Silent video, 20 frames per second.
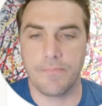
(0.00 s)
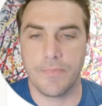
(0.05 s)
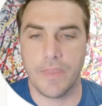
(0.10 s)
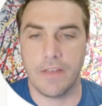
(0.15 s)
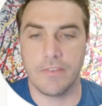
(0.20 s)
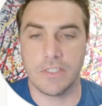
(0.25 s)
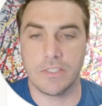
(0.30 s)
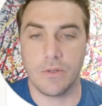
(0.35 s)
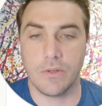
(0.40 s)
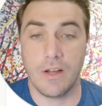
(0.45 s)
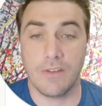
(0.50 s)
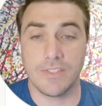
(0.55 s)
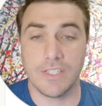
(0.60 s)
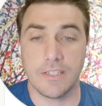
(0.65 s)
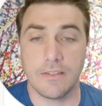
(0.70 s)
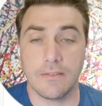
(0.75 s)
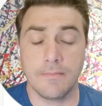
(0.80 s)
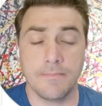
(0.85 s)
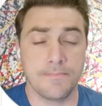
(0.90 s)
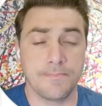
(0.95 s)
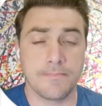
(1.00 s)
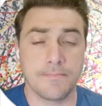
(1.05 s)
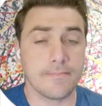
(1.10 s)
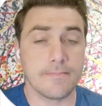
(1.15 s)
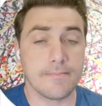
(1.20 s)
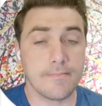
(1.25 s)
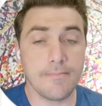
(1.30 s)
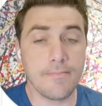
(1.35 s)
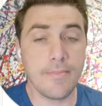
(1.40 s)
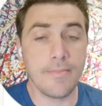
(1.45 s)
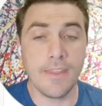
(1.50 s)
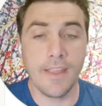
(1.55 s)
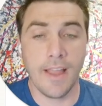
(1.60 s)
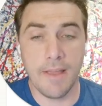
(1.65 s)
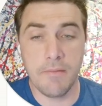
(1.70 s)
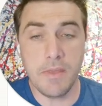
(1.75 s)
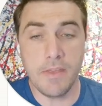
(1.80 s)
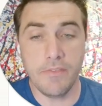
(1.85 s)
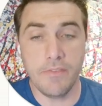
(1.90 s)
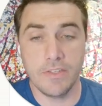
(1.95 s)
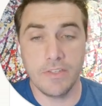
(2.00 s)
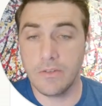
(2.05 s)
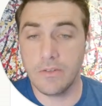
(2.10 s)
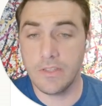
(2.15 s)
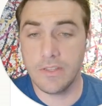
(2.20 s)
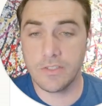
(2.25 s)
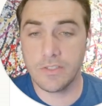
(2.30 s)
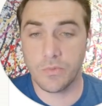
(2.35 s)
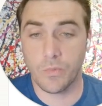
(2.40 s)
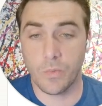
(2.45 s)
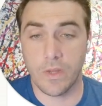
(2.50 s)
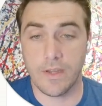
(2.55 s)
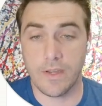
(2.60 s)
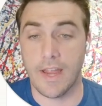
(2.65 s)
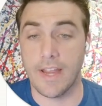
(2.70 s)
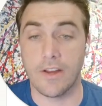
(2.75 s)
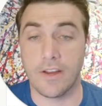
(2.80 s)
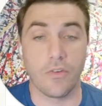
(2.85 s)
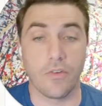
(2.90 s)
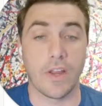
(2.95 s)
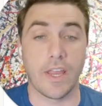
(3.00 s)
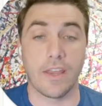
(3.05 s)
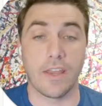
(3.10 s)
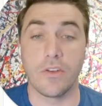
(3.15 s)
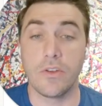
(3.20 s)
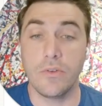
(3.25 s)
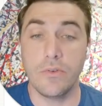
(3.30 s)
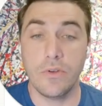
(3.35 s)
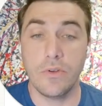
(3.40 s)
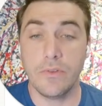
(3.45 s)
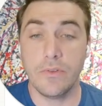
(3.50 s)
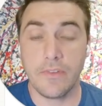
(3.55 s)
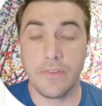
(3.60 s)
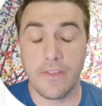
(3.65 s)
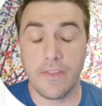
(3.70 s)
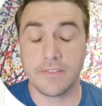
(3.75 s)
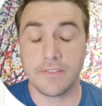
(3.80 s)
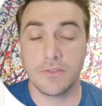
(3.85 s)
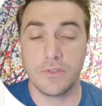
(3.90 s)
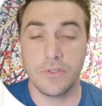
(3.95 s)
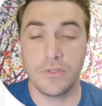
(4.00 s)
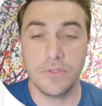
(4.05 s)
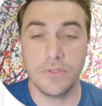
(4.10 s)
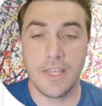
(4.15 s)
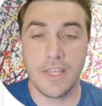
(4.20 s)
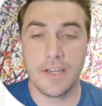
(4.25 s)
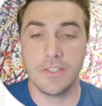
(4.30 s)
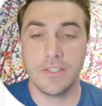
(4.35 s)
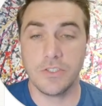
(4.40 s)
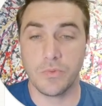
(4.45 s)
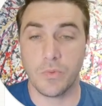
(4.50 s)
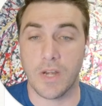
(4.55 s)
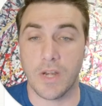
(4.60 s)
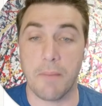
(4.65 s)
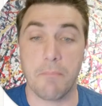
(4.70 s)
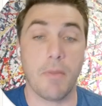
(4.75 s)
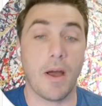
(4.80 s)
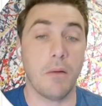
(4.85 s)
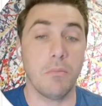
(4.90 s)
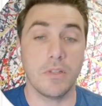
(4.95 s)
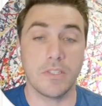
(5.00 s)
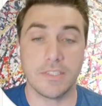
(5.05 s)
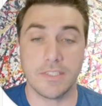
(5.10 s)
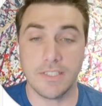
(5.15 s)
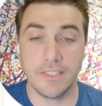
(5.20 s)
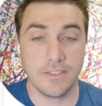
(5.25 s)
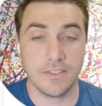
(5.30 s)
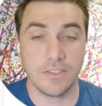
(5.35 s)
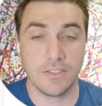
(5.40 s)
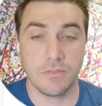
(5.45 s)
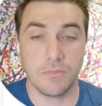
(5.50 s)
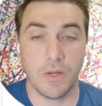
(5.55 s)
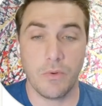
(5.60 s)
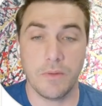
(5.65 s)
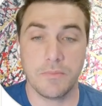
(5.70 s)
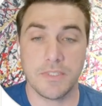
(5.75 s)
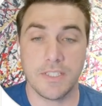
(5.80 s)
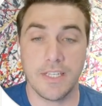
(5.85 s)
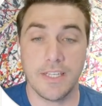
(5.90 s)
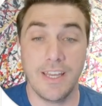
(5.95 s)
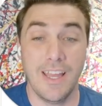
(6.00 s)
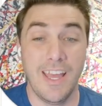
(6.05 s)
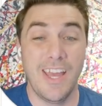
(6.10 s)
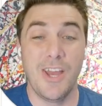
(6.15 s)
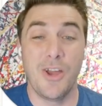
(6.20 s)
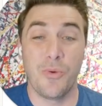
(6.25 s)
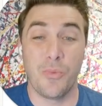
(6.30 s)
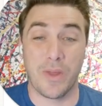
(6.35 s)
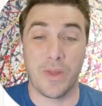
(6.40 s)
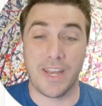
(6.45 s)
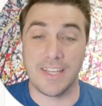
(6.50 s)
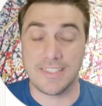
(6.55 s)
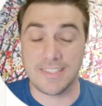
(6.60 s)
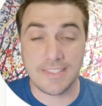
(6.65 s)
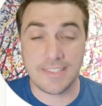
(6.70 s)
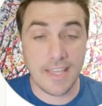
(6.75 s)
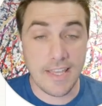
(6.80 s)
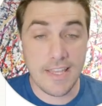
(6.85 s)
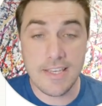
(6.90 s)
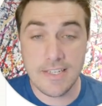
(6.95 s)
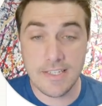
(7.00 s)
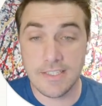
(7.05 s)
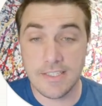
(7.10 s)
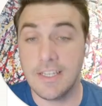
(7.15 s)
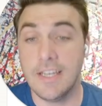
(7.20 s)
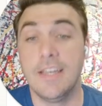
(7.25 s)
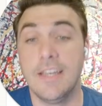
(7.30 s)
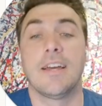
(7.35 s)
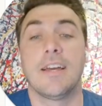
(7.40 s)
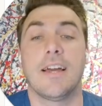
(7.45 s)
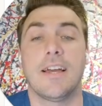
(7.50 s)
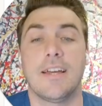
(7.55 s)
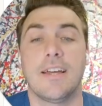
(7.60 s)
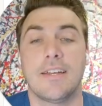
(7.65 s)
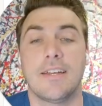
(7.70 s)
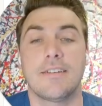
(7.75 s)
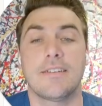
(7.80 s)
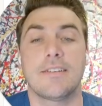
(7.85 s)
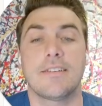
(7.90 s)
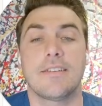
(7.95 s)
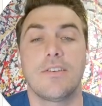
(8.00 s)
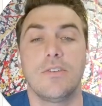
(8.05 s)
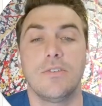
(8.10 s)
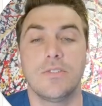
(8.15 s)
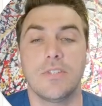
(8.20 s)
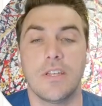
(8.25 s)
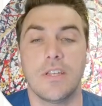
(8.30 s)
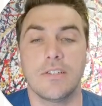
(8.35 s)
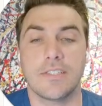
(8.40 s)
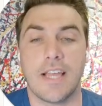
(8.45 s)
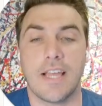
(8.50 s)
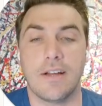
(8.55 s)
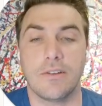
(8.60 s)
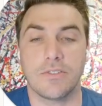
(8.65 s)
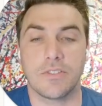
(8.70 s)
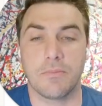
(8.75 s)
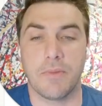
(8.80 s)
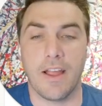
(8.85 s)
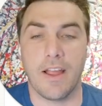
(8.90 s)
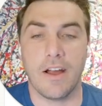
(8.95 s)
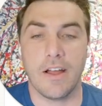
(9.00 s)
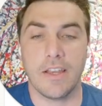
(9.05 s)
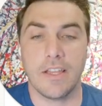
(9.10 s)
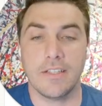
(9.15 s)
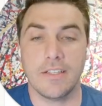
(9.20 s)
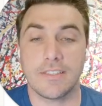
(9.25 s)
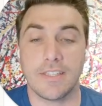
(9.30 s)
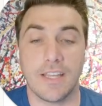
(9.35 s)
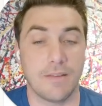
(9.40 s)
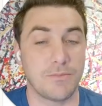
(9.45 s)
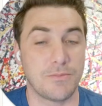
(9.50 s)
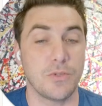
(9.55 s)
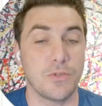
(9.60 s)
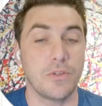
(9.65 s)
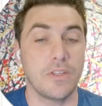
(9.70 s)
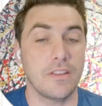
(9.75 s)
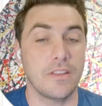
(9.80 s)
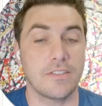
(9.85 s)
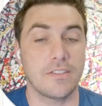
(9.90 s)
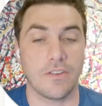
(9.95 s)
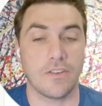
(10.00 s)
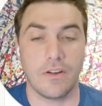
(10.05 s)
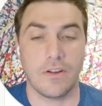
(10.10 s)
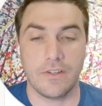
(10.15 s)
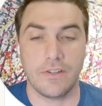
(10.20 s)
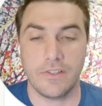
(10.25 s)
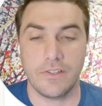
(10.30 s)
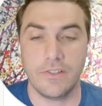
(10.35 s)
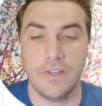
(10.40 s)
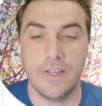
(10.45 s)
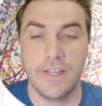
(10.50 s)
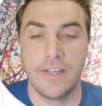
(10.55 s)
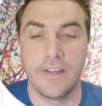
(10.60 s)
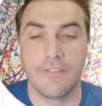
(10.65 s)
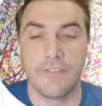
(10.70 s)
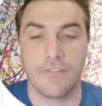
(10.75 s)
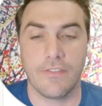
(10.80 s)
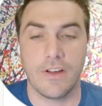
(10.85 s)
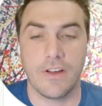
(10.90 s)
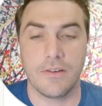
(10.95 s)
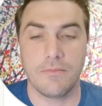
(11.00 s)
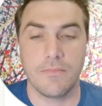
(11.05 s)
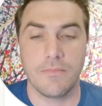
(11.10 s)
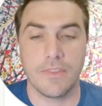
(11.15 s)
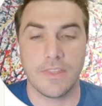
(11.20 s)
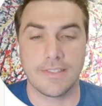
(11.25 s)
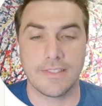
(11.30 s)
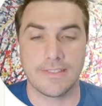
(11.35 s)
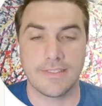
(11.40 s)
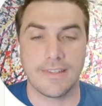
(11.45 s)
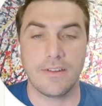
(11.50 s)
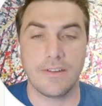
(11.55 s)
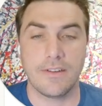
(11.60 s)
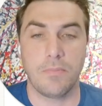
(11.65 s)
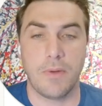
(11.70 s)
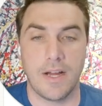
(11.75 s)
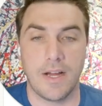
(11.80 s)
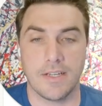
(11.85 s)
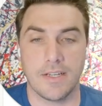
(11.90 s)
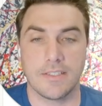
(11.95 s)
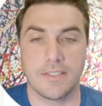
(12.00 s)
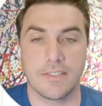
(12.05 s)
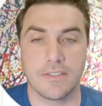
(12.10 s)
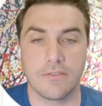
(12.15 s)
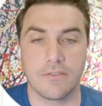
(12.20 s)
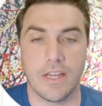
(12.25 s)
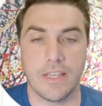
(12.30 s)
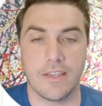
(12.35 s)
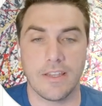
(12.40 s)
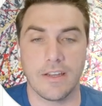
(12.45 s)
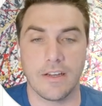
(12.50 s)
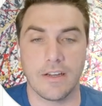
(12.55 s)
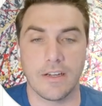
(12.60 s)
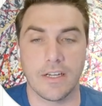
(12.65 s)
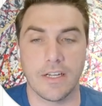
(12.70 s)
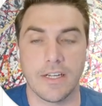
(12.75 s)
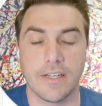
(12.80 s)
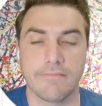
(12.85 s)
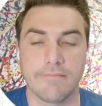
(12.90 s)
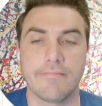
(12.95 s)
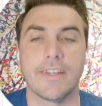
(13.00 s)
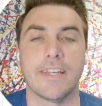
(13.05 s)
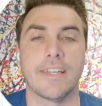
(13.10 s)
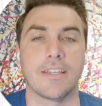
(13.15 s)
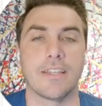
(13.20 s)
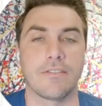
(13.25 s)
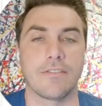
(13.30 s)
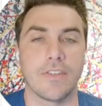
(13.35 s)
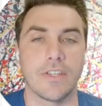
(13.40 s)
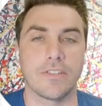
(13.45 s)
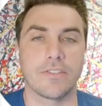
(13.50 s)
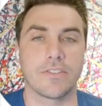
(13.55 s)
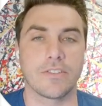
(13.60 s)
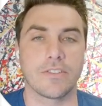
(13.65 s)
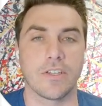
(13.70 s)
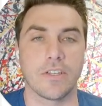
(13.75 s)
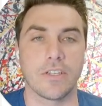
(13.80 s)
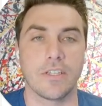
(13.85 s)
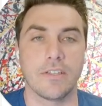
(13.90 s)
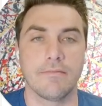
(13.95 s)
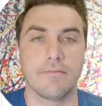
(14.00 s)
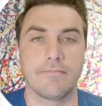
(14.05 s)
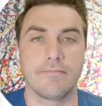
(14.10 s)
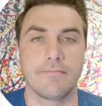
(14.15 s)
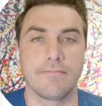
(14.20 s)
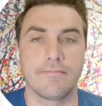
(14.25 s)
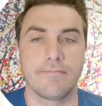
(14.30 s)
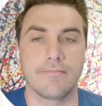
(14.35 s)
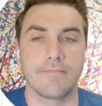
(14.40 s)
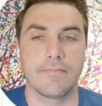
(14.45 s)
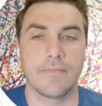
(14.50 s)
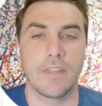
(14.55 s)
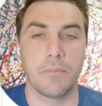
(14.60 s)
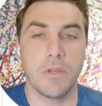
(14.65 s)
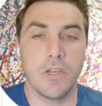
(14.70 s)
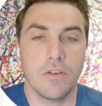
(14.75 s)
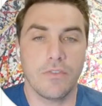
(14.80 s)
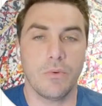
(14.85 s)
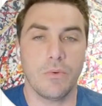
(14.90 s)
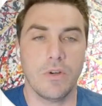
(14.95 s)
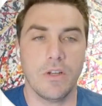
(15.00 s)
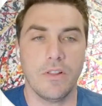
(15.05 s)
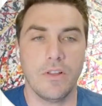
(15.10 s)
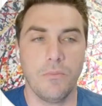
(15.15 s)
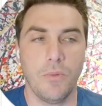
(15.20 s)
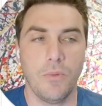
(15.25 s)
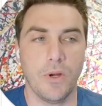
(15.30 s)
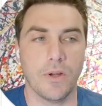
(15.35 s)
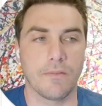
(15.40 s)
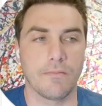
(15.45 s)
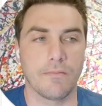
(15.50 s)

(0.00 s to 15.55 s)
every so often. I've even doing this when I create new newsletters, when I publish things to my website, when I send newsletters out to my audience. I'm doing this all from this little box right here, and it feels good. Let me know if you want to learn more.